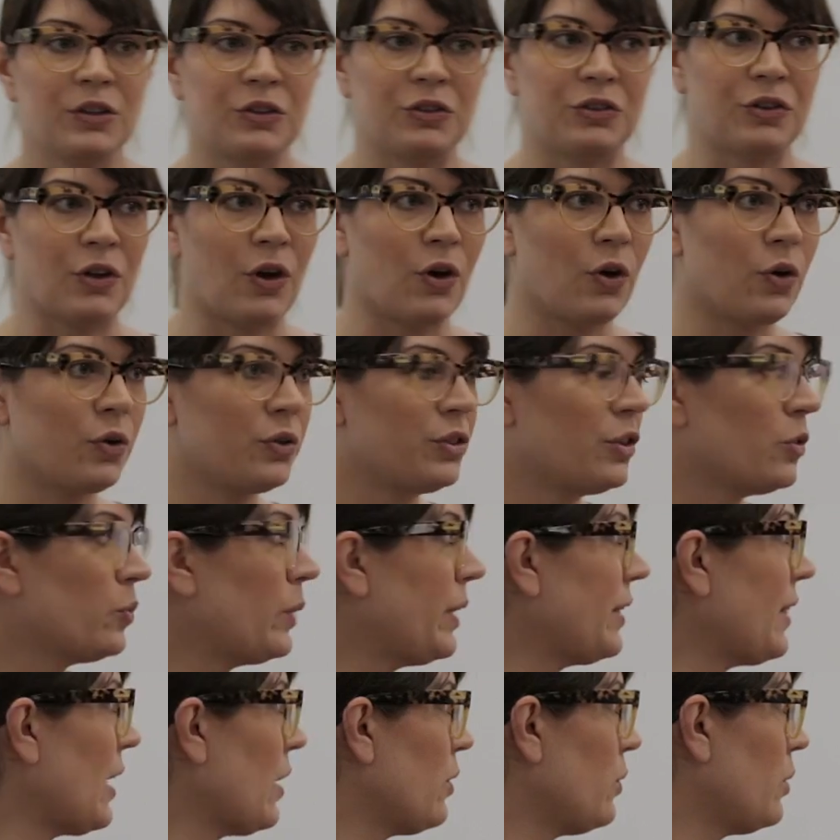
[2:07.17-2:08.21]
So the
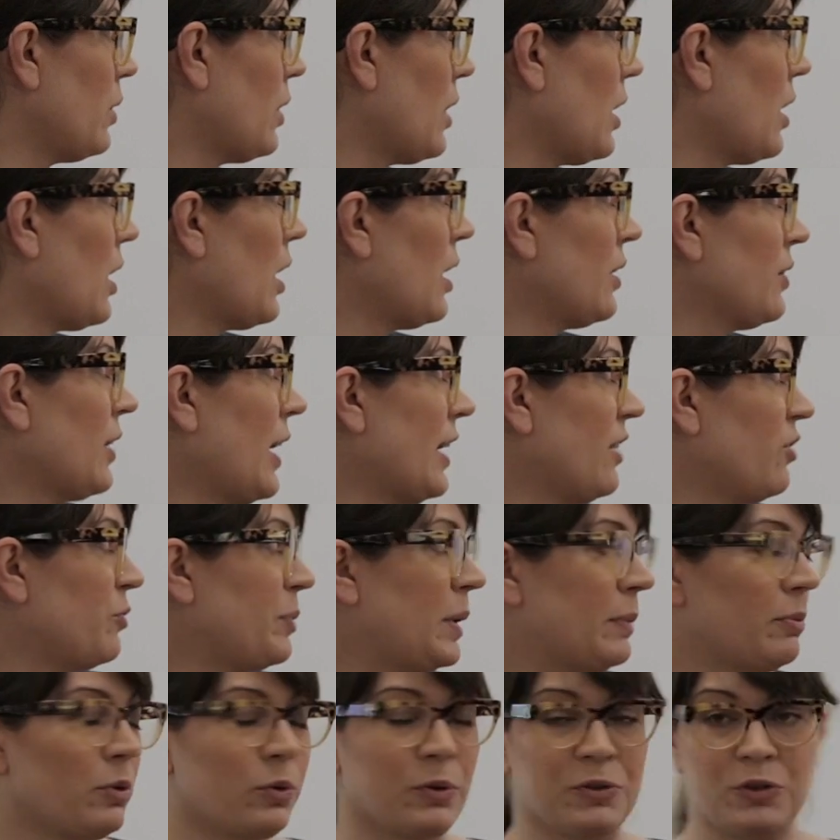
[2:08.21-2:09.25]
way that a lot of
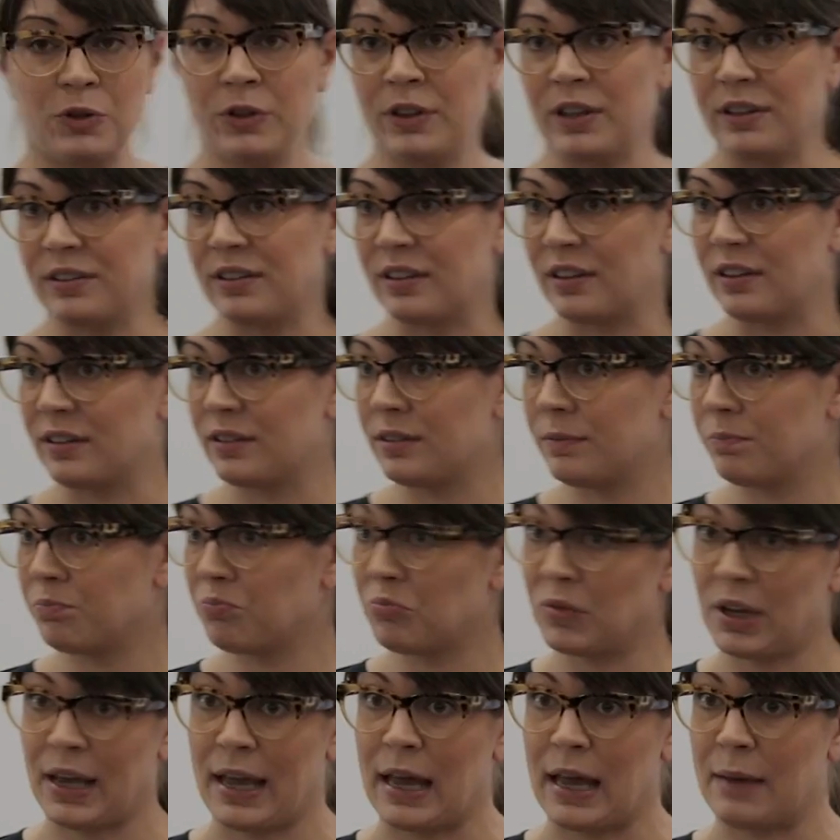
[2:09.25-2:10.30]
people will do this is
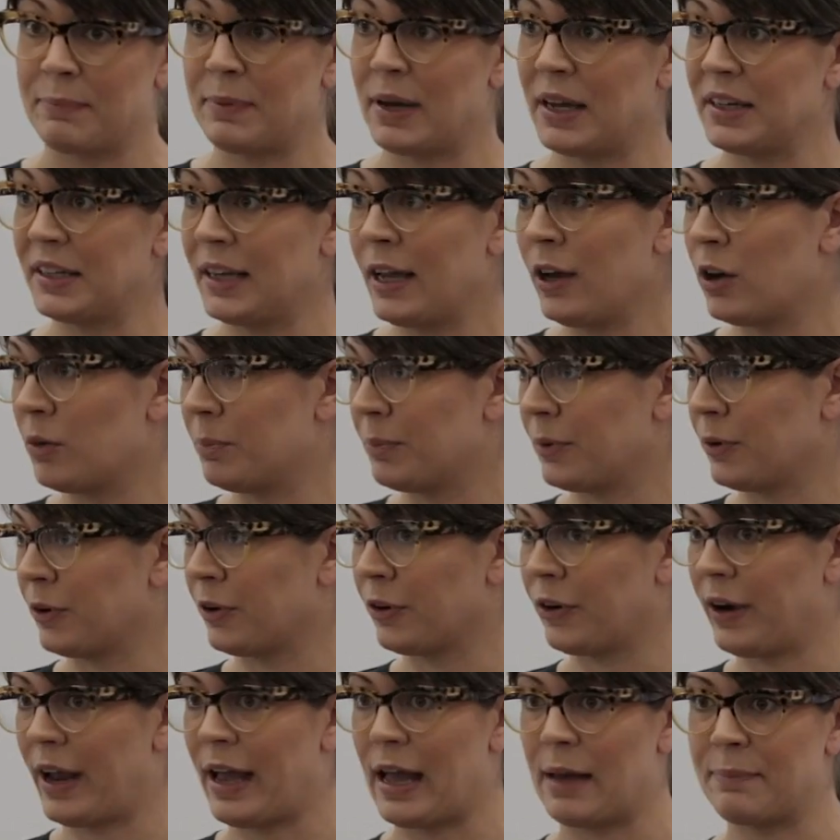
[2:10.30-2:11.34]
hop on Yelp
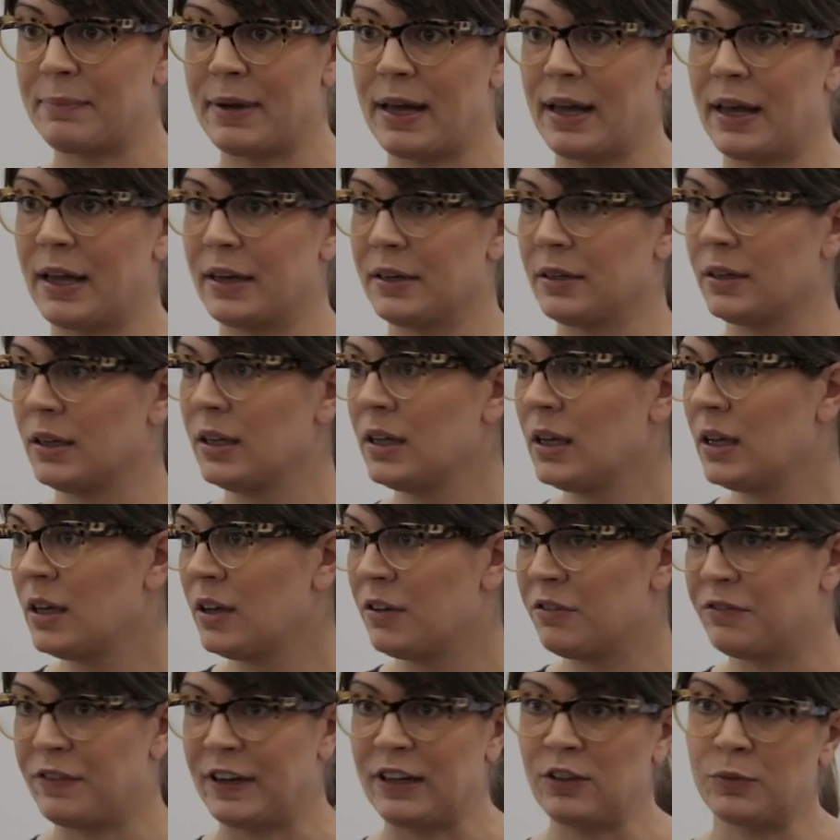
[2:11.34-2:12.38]
or hop on
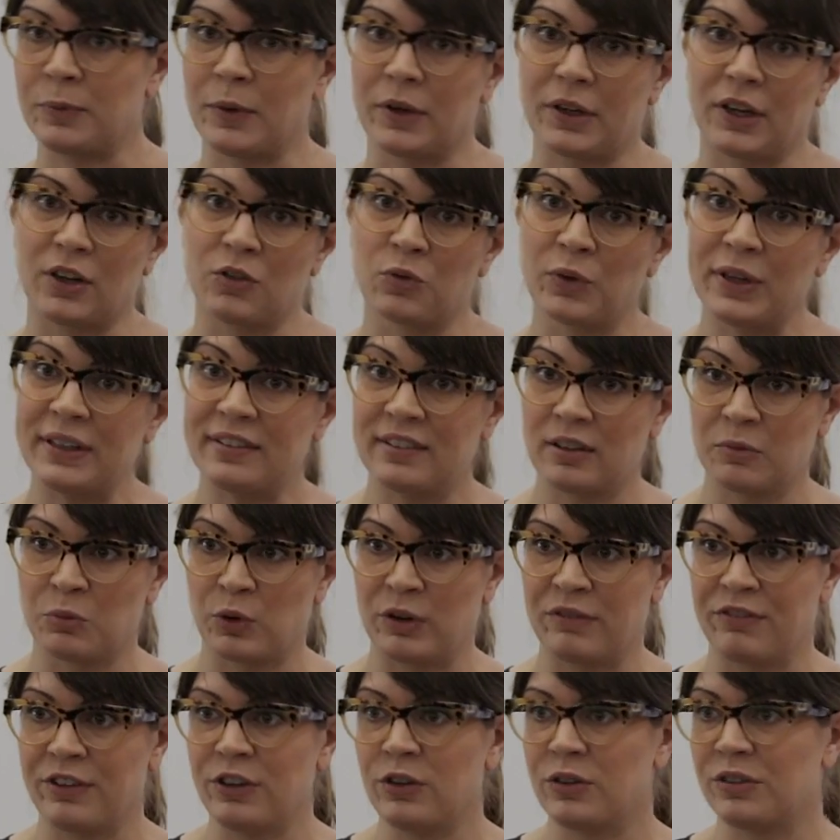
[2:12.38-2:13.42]
Facebook and read some
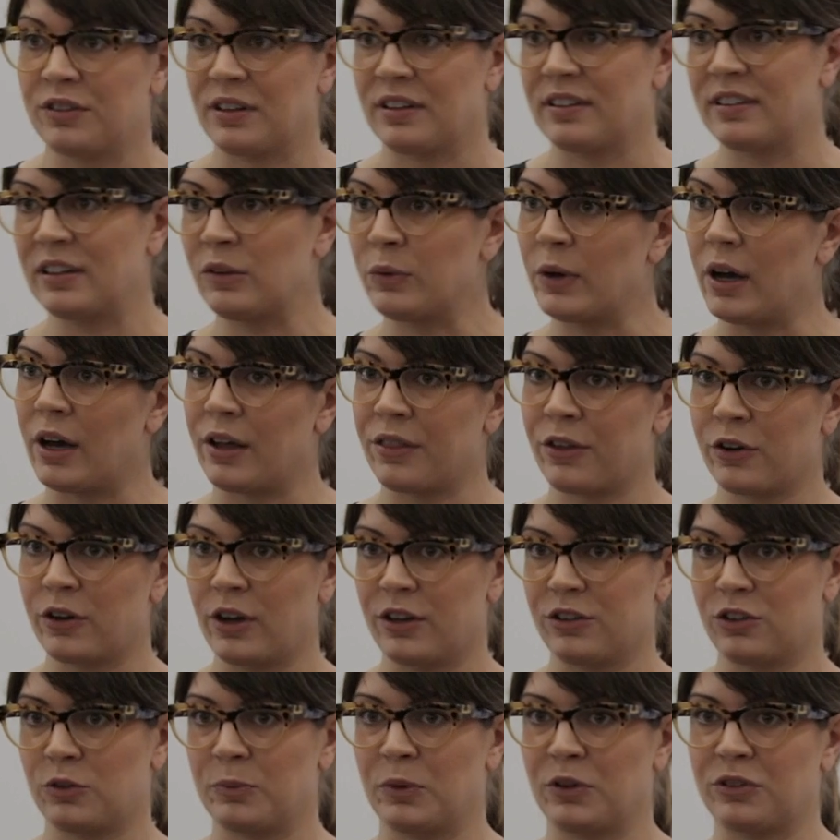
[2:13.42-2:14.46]
reviews and see what other
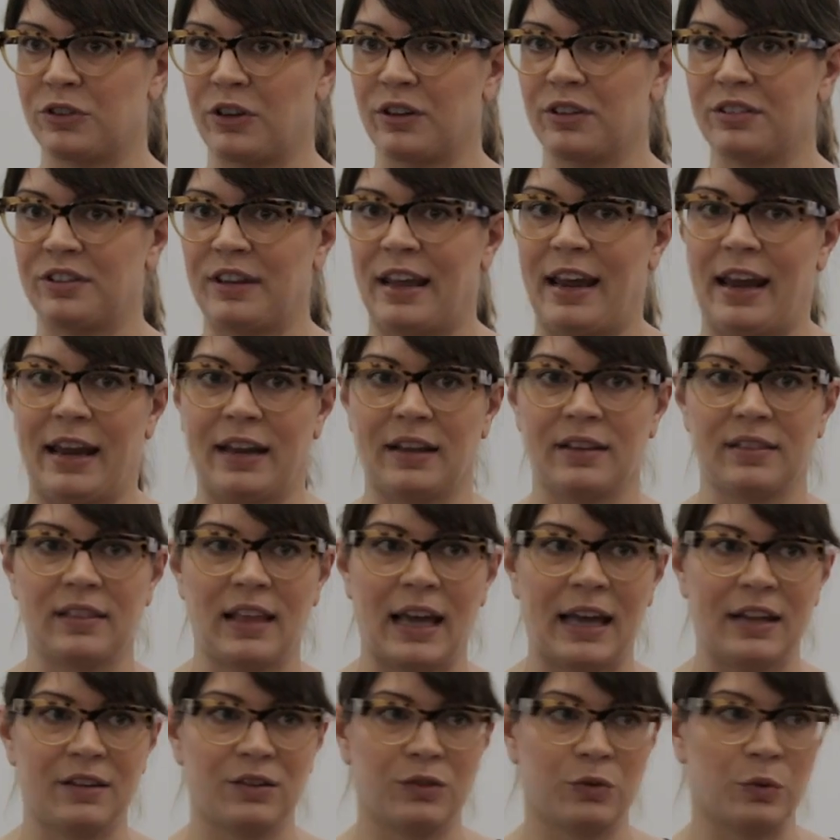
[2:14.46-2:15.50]
customers are saying.
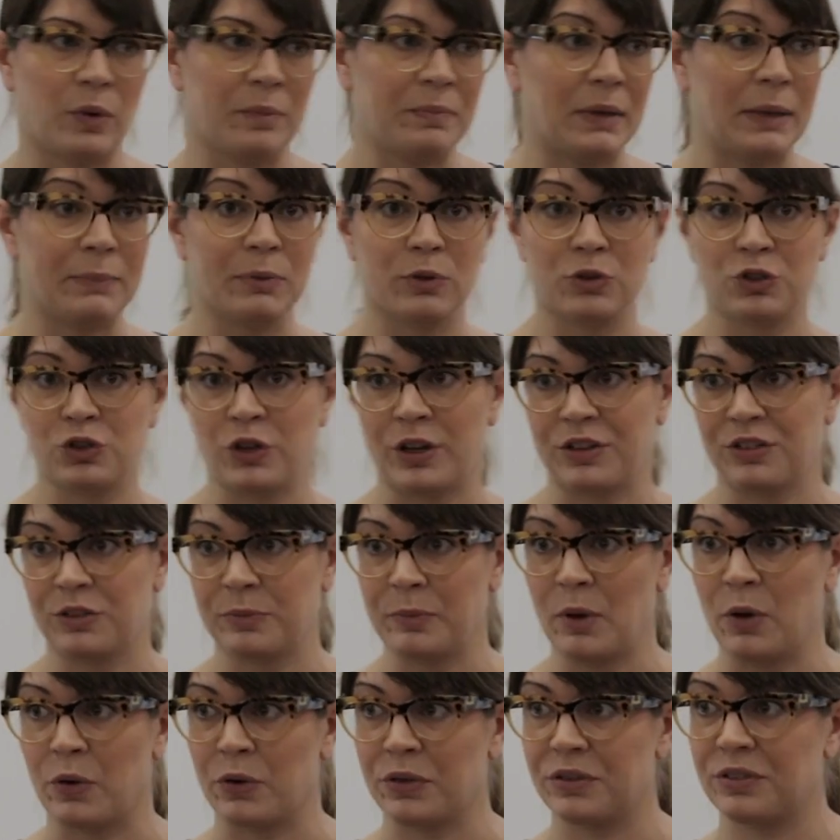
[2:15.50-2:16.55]
That's what people
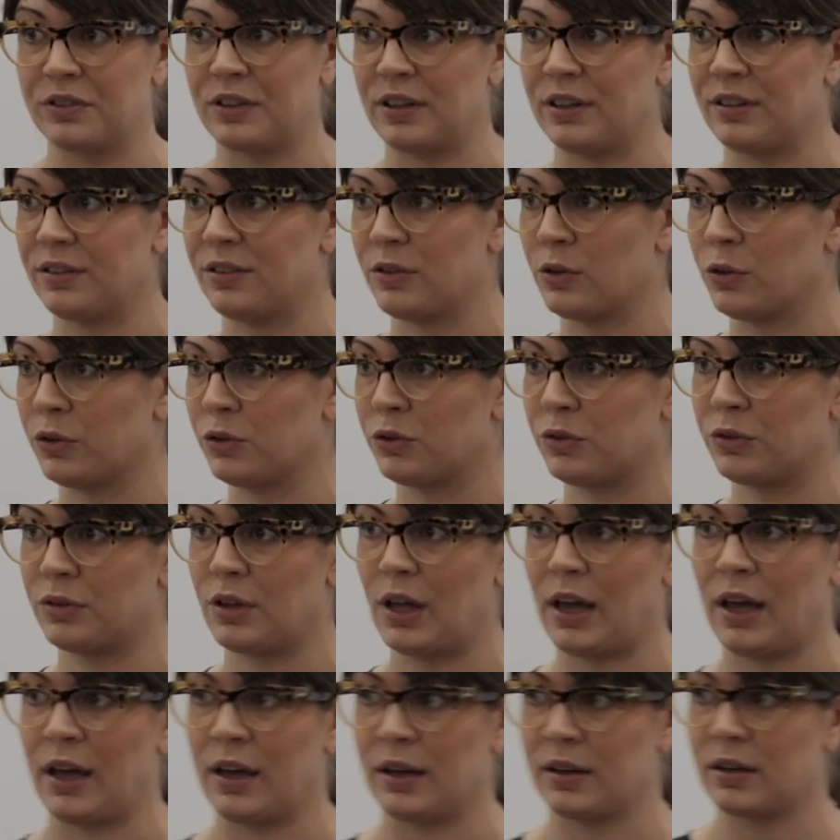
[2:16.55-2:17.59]
trust most, is
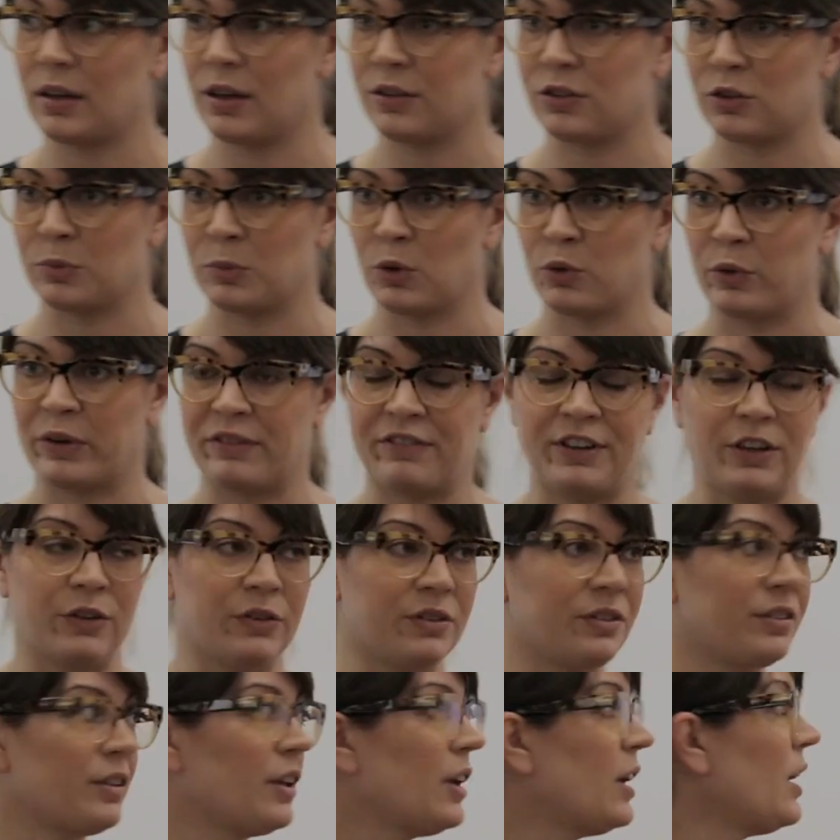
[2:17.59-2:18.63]
those customer
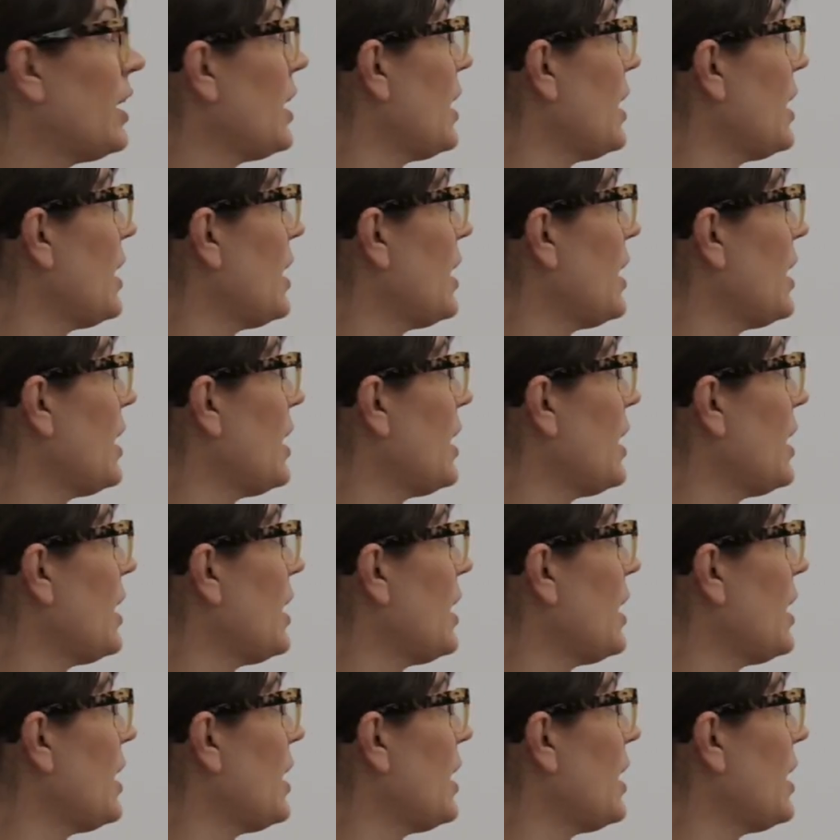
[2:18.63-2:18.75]
reviews.